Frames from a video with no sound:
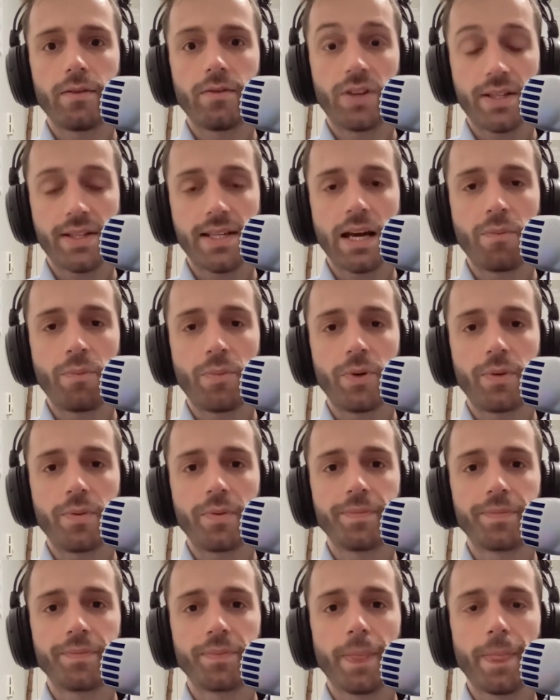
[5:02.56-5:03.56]
for example,
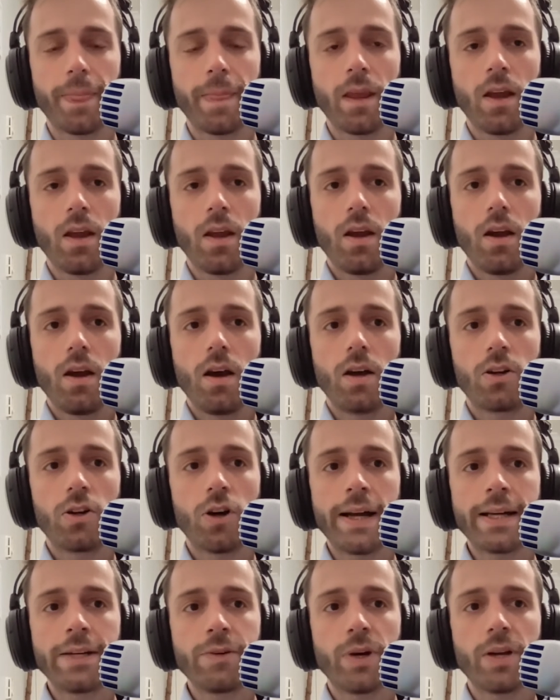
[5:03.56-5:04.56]
a
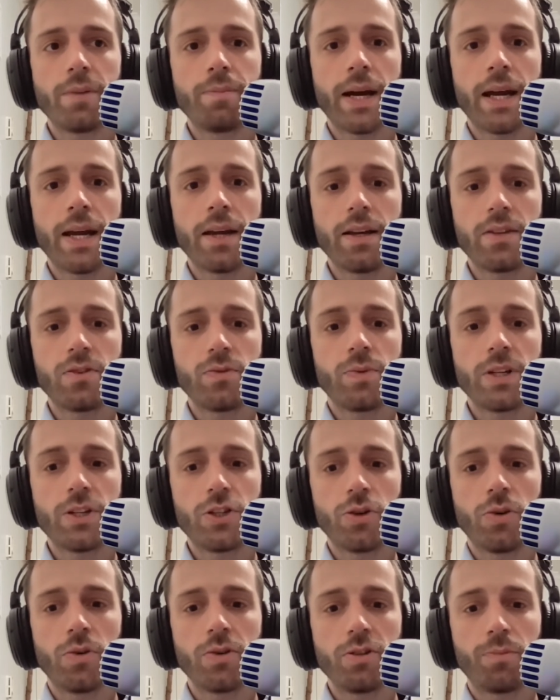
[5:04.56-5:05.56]
cardioid mic, as we've
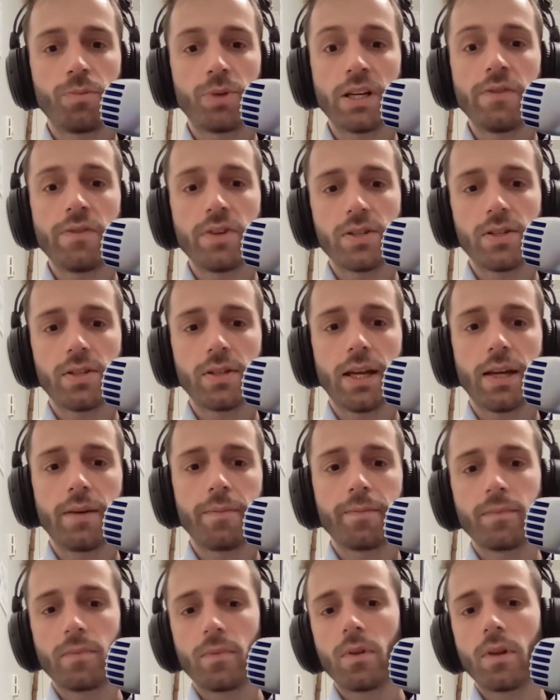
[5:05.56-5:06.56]
shown you previously,
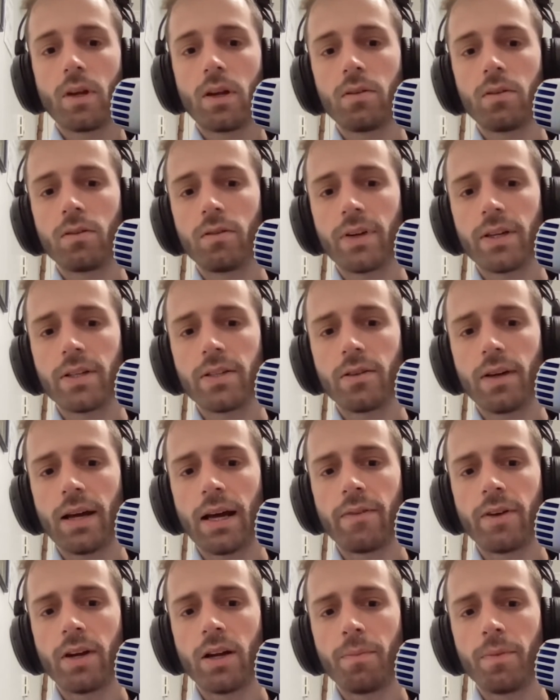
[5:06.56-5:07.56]
I don't know if I still
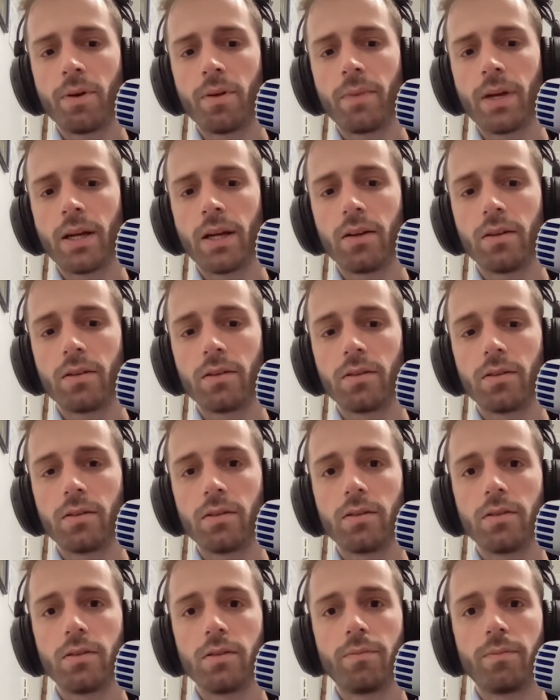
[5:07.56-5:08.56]
have it up on my
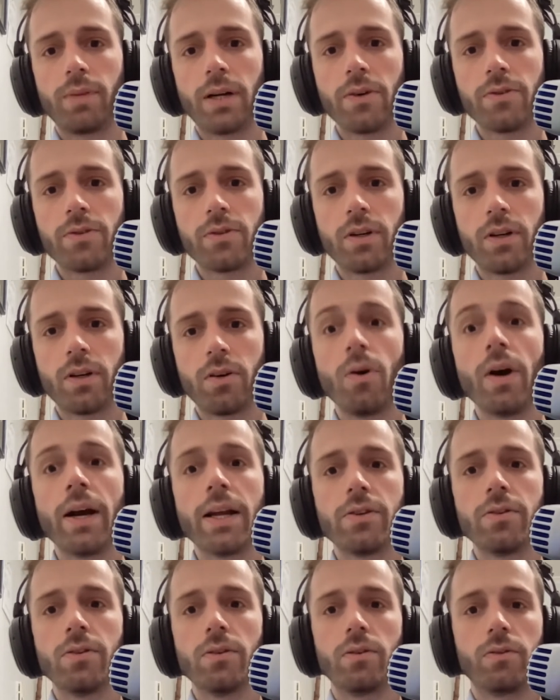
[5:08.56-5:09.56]
browser here. Oh, I
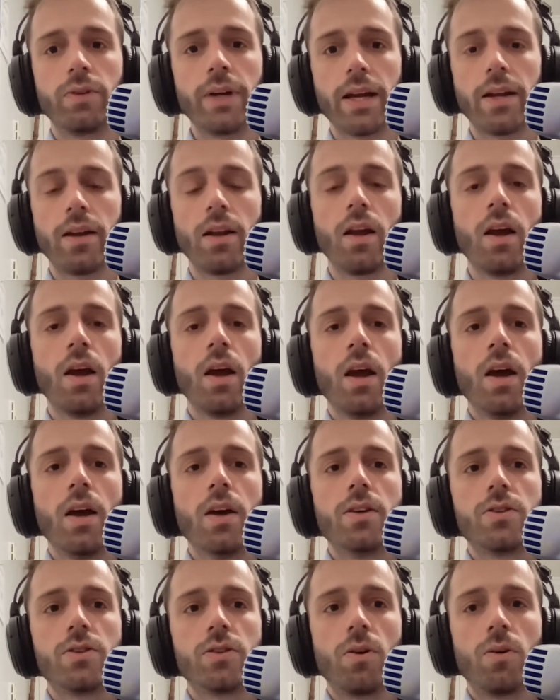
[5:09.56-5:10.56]
do. Great.
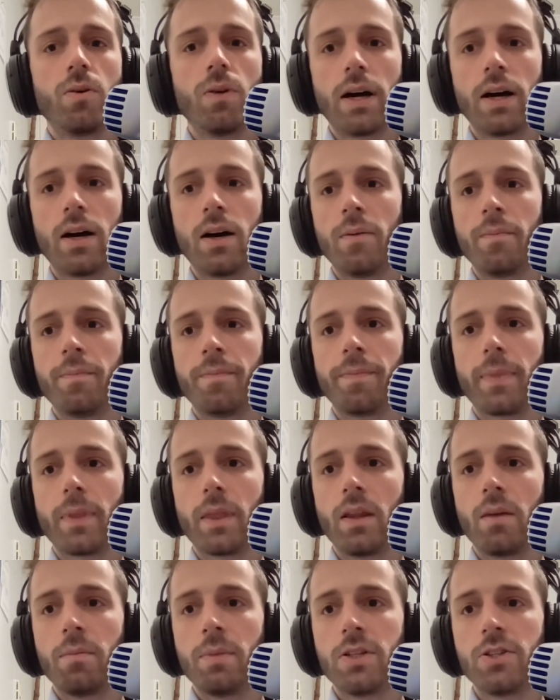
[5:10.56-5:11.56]
So
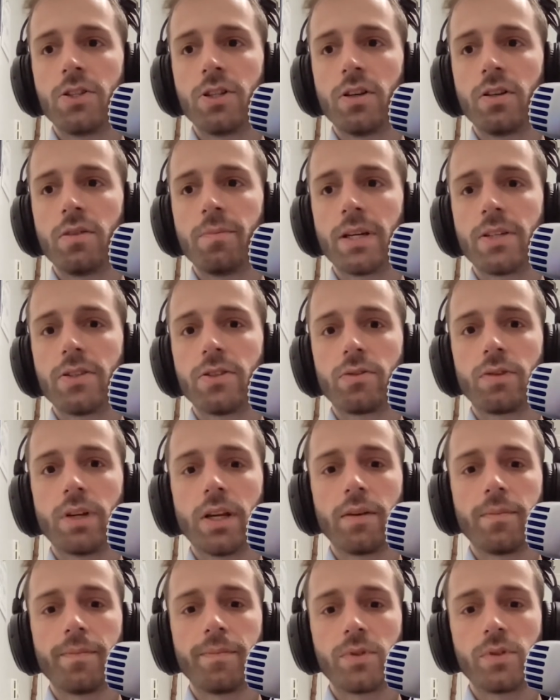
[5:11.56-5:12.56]
let me share you my
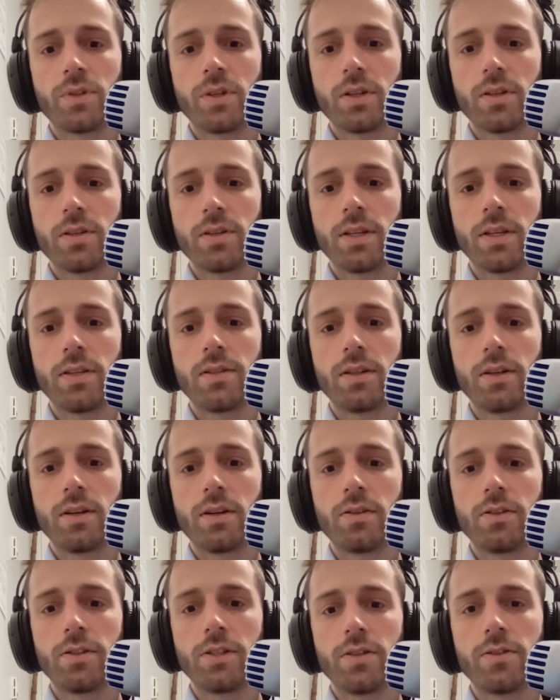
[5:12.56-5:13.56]
screen so you can see us here.
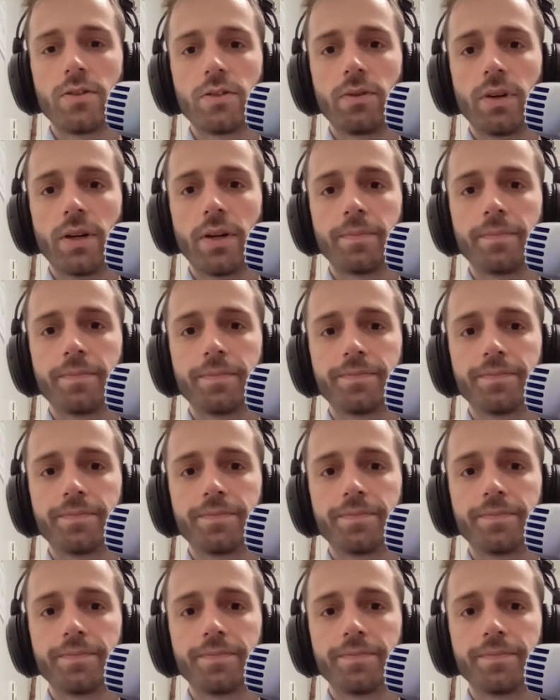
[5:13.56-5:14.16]
Share screen.